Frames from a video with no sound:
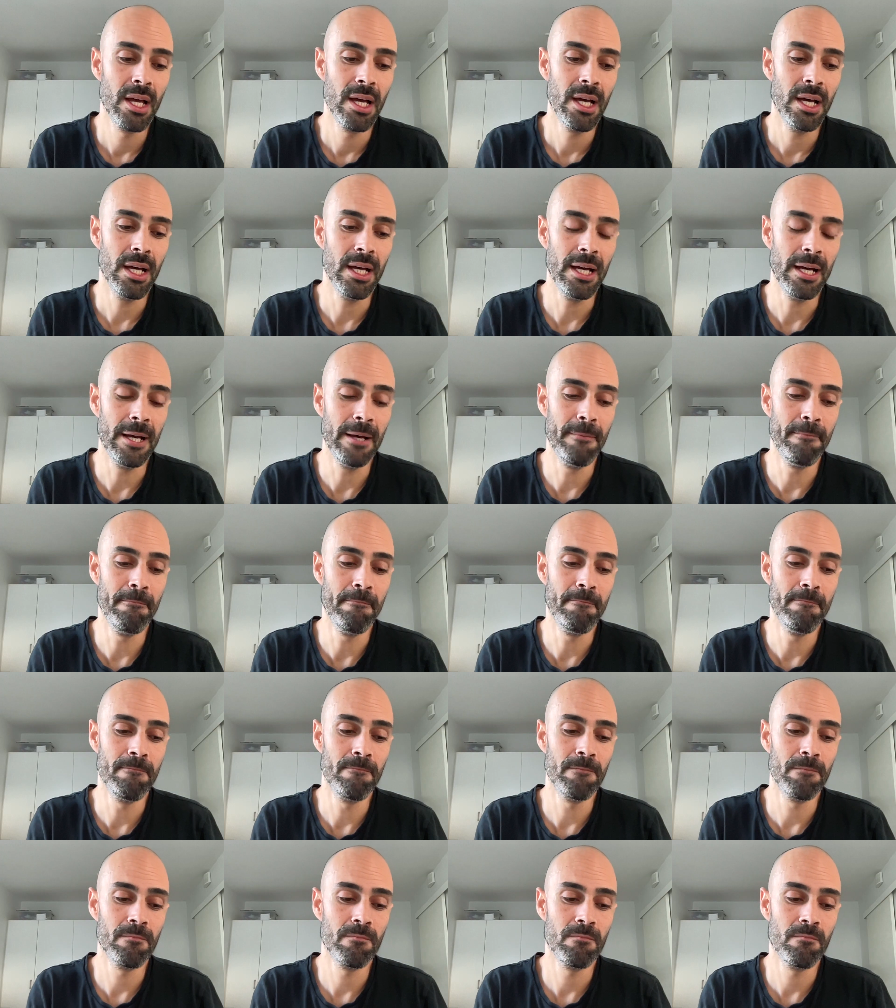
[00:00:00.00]

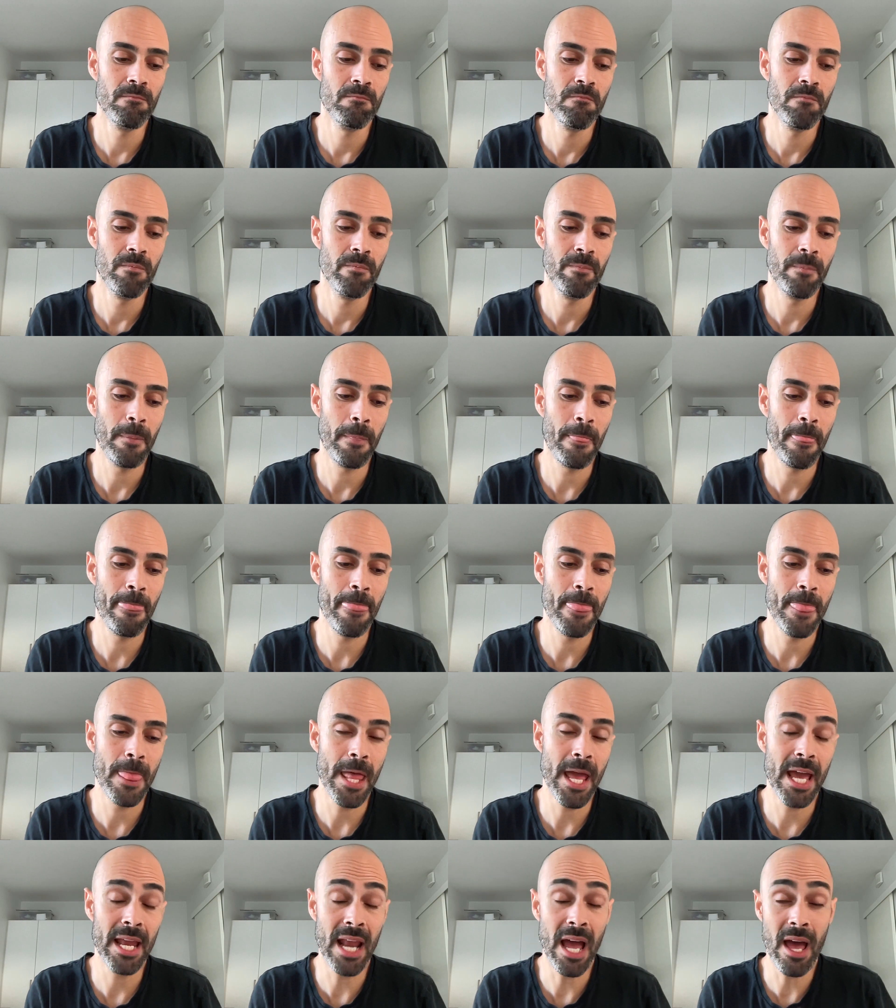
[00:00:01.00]
And
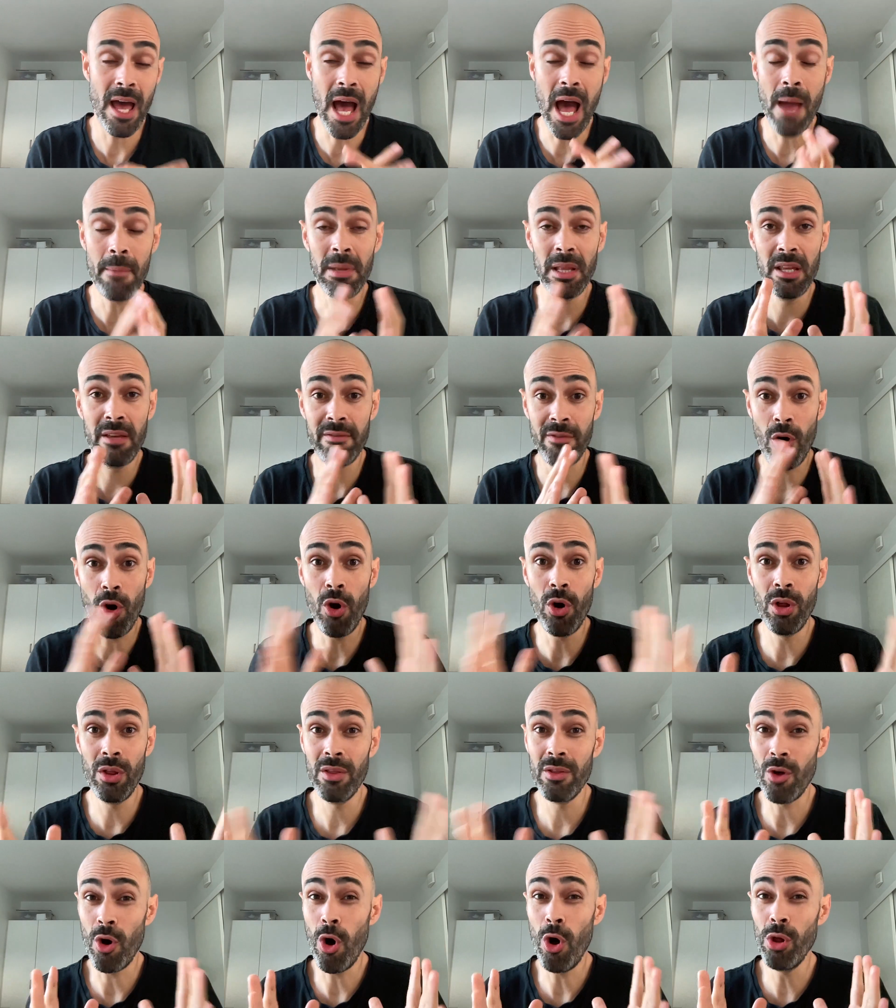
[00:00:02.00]
I believe
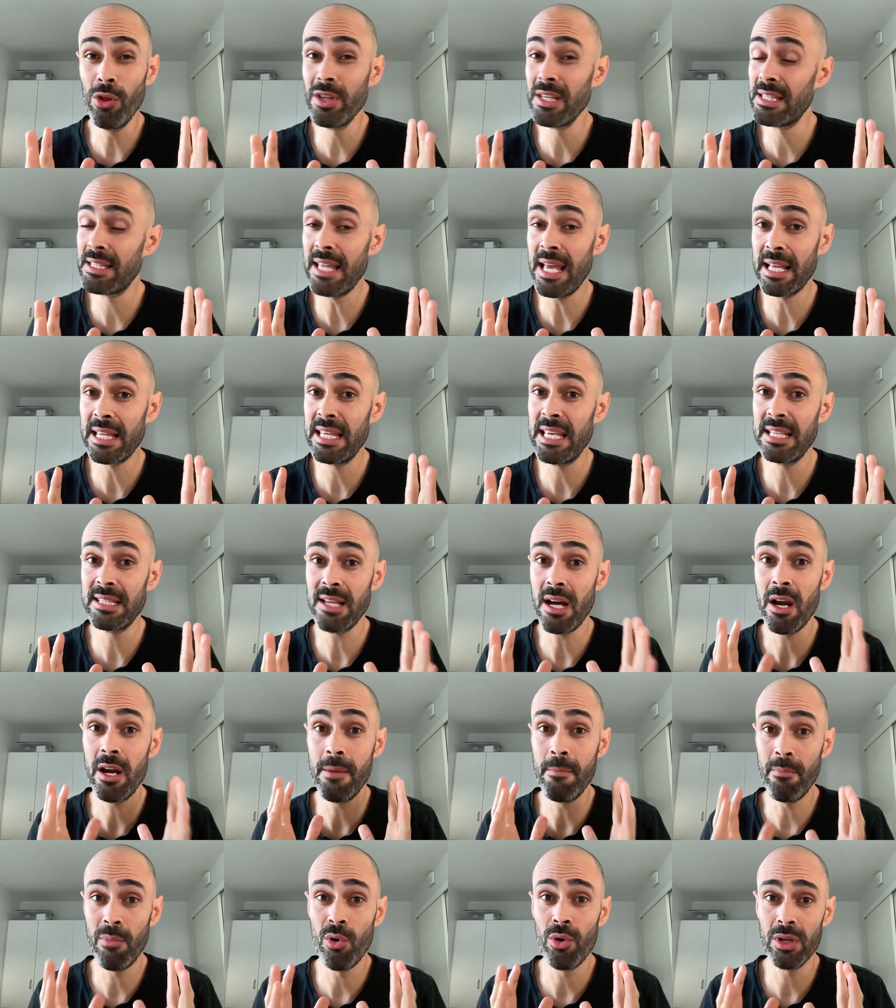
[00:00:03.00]
all these techniques are
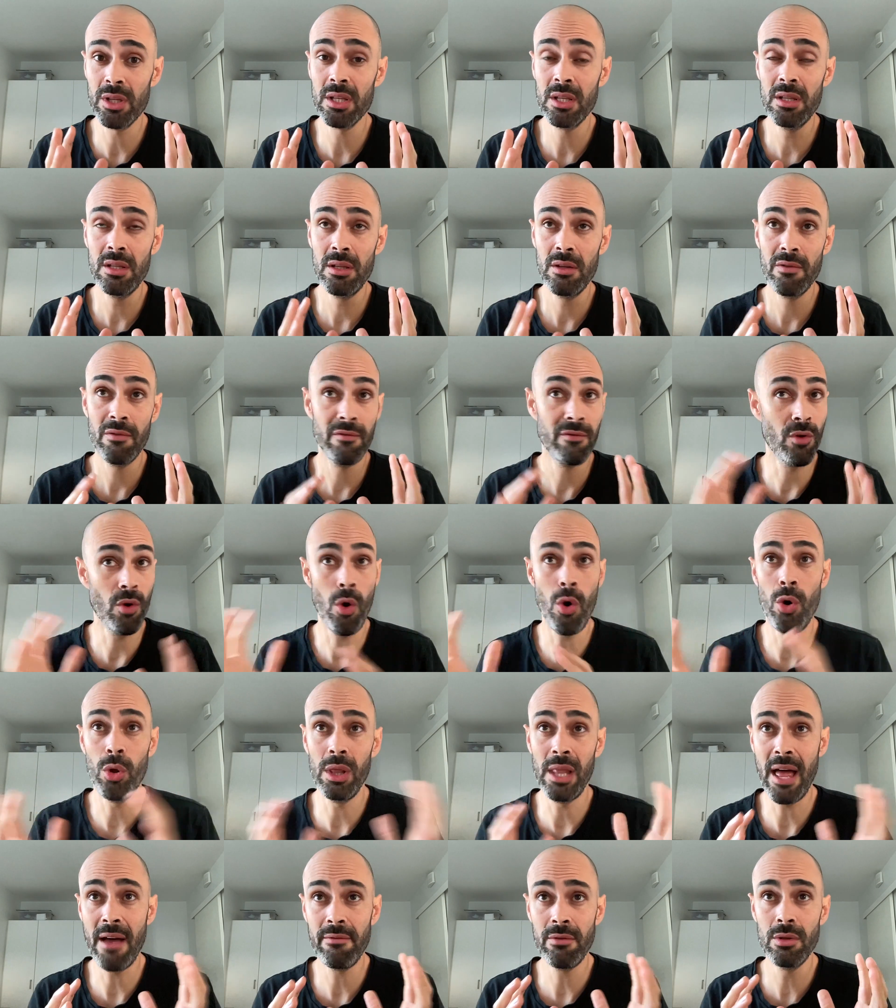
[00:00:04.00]
important for
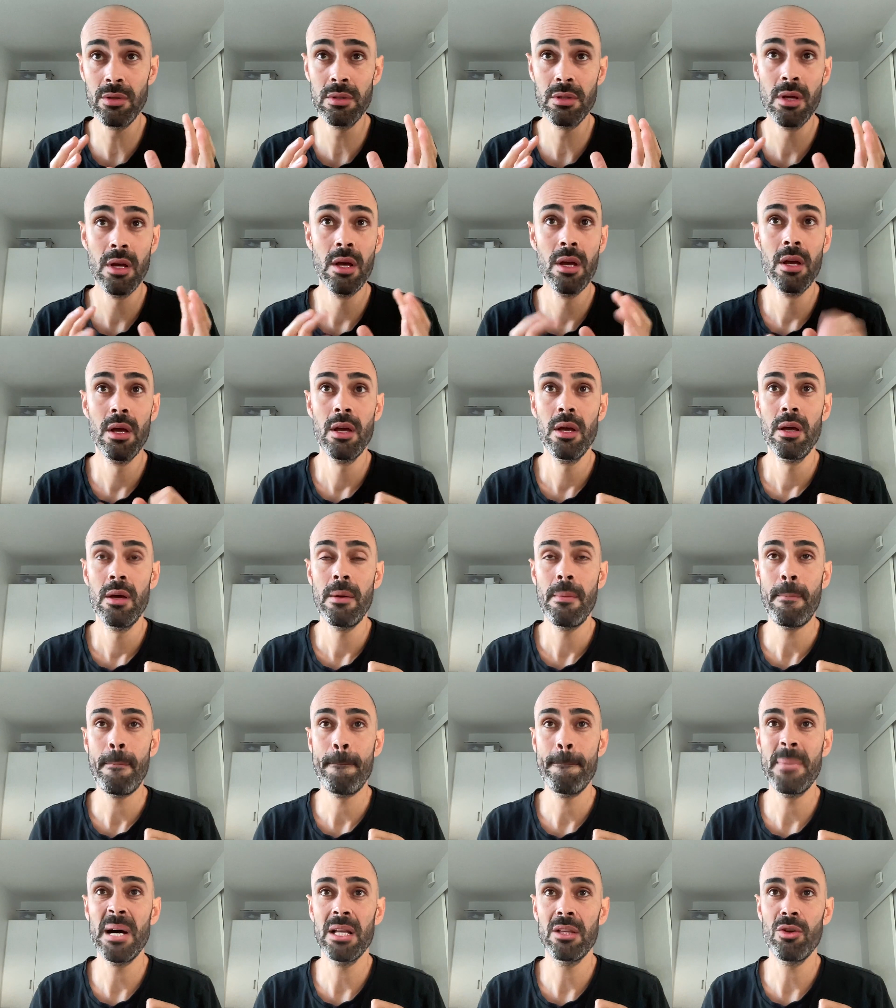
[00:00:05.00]
all levels,
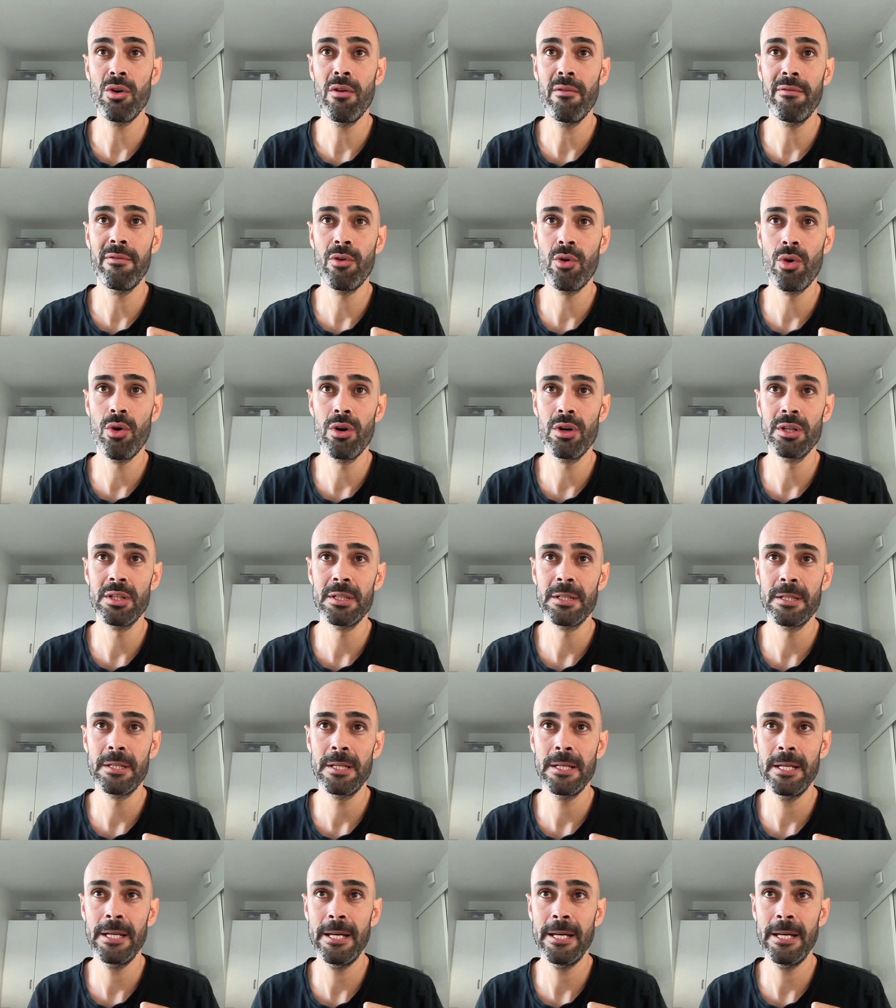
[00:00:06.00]
but of course,